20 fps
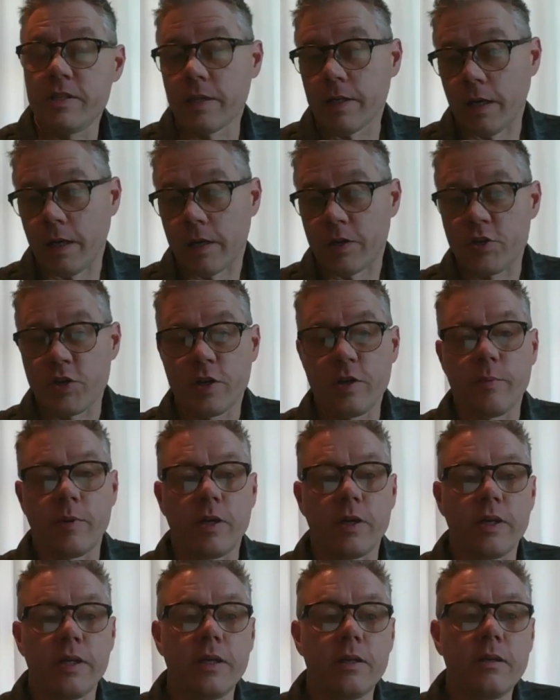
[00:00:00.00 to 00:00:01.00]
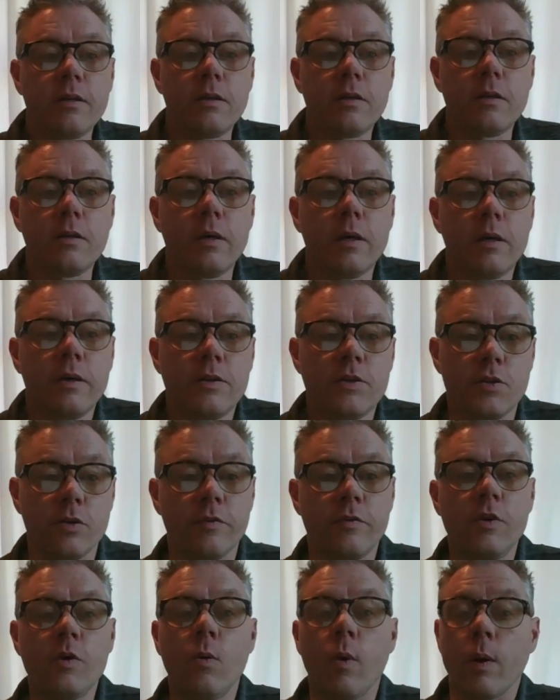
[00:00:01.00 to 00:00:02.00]
in the larger community, to
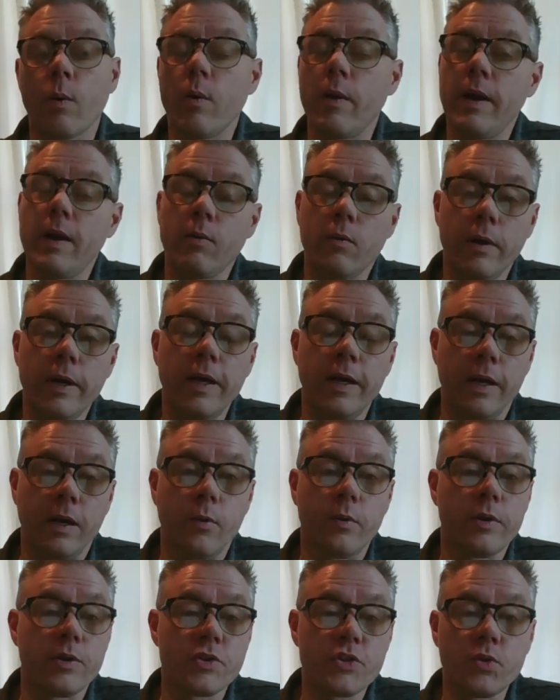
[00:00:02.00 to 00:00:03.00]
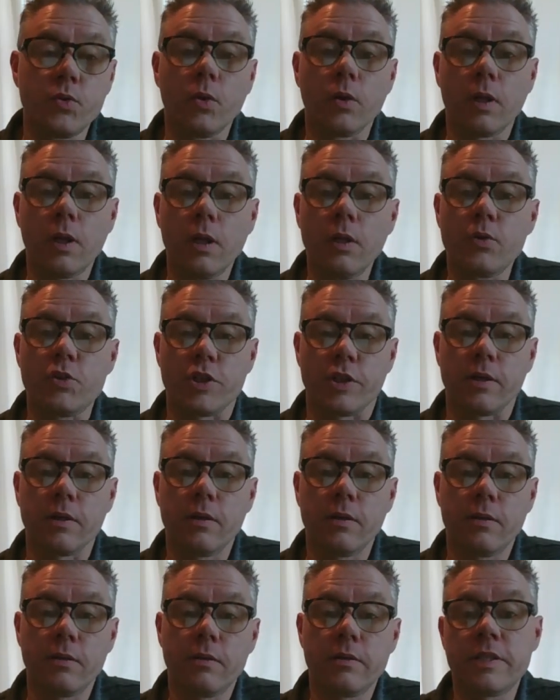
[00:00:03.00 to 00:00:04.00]
review where we're at right now with our school
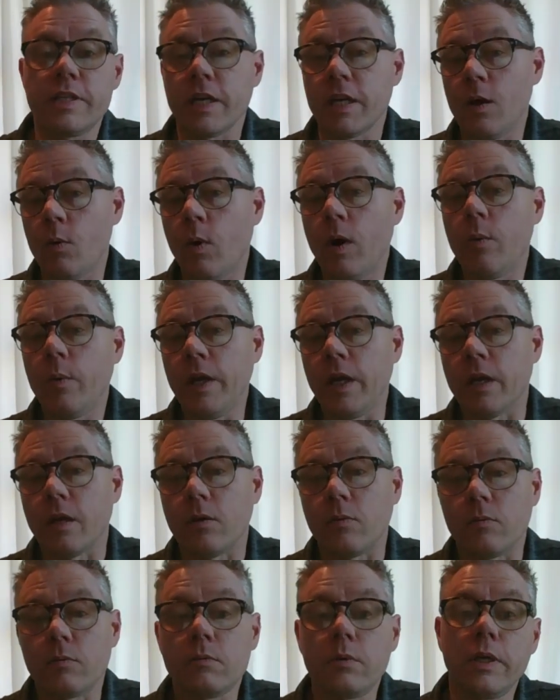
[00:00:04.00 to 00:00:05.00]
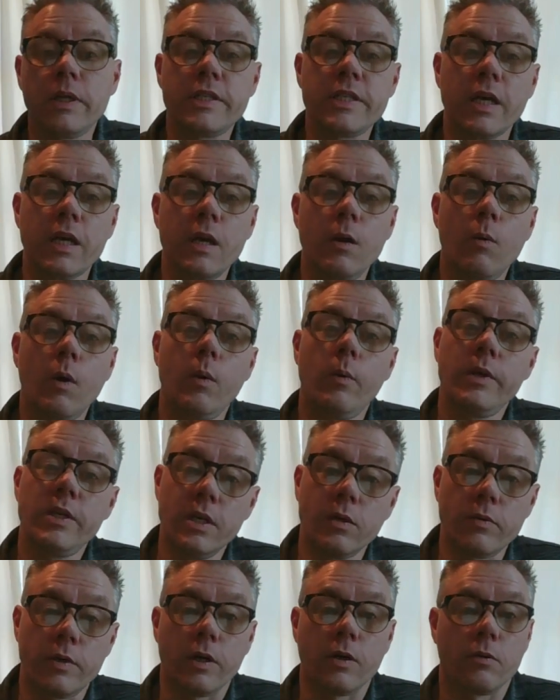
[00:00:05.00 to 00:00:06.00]
closure, tell you what we know, and tell you what we
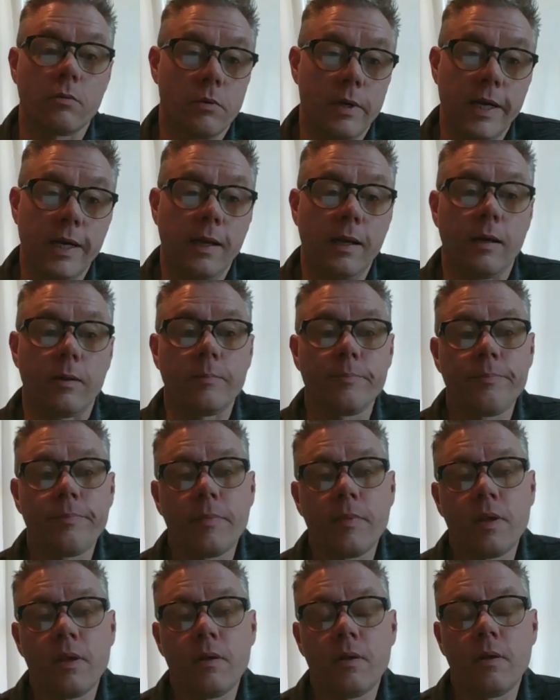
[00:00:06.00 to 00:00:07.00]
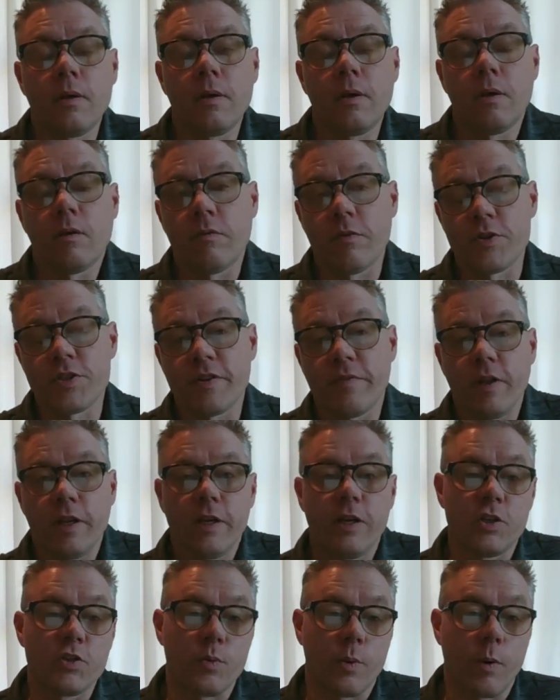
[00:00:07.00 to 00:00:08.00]
don't know right now. First of all,
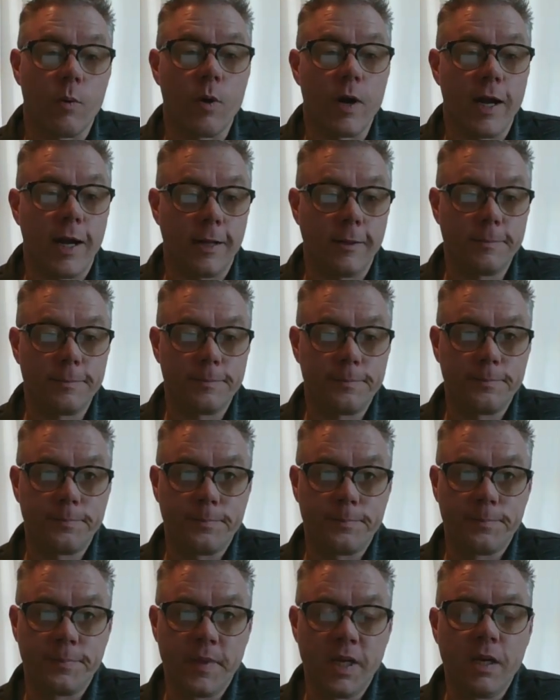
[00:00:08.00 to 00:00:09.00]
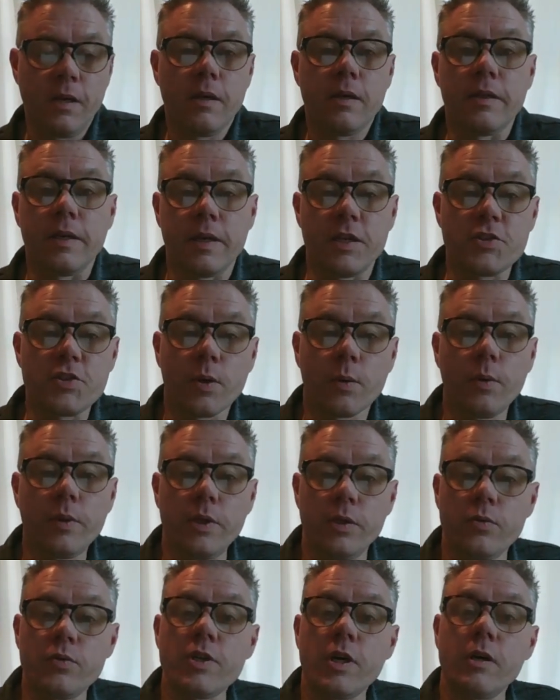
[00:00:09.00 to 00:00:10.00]
here's where we're at. The district
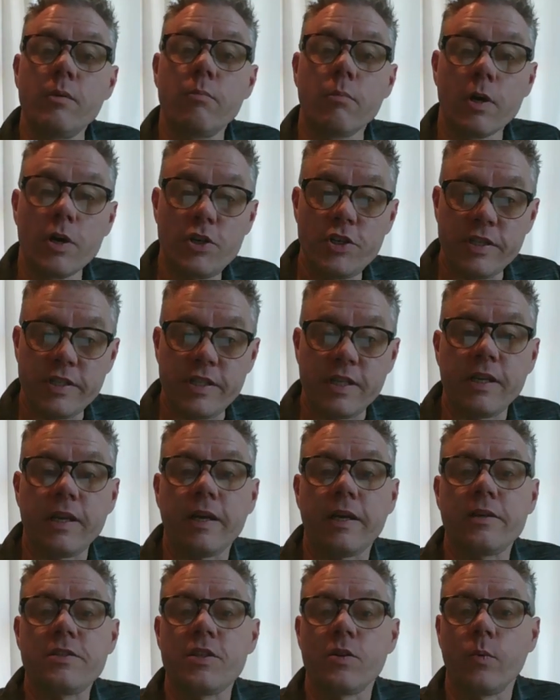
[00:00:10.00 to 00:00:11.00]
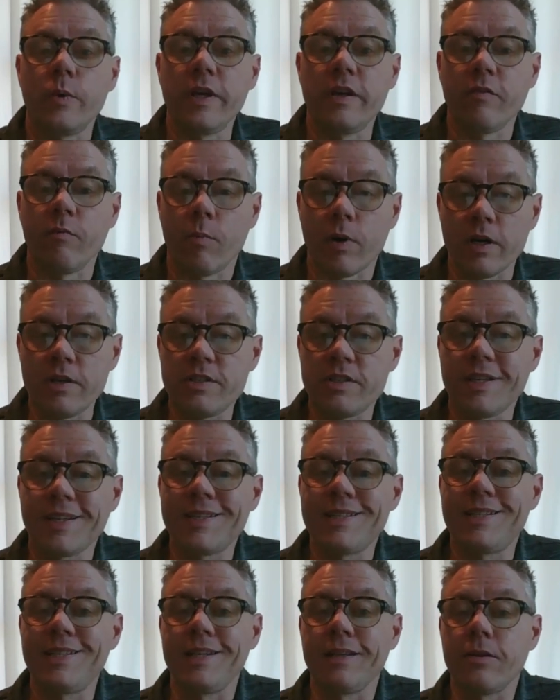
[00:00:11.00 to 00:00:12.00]
will use emergency days the week of March
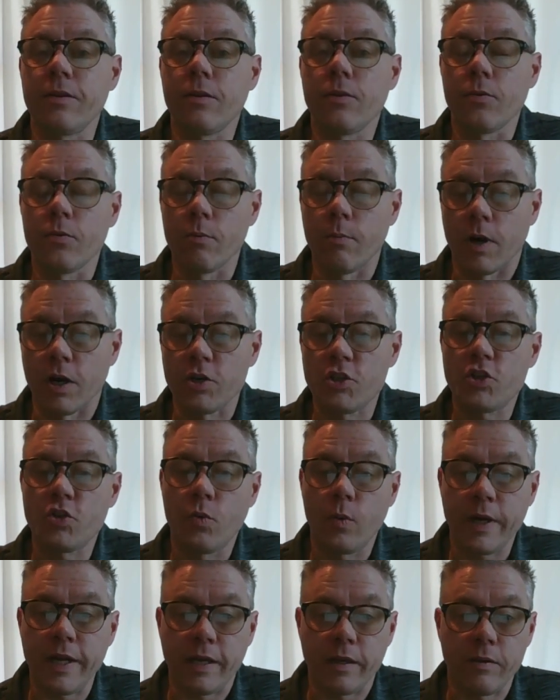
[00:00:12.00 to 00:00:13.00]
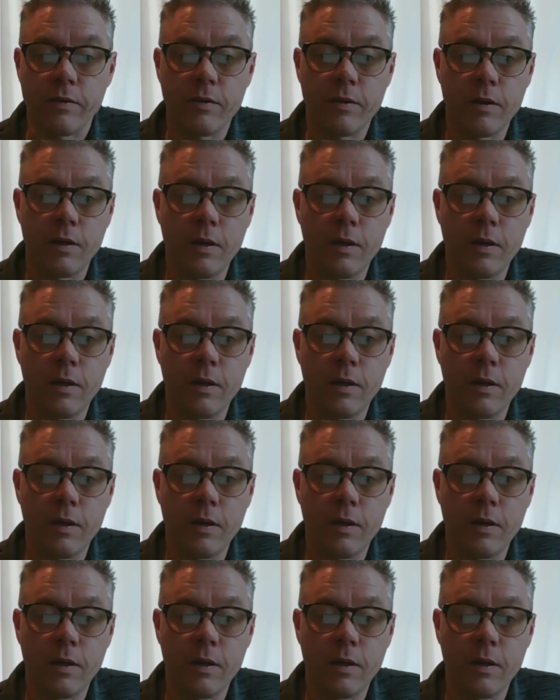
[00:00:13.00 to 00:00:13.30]
16th through March 20th.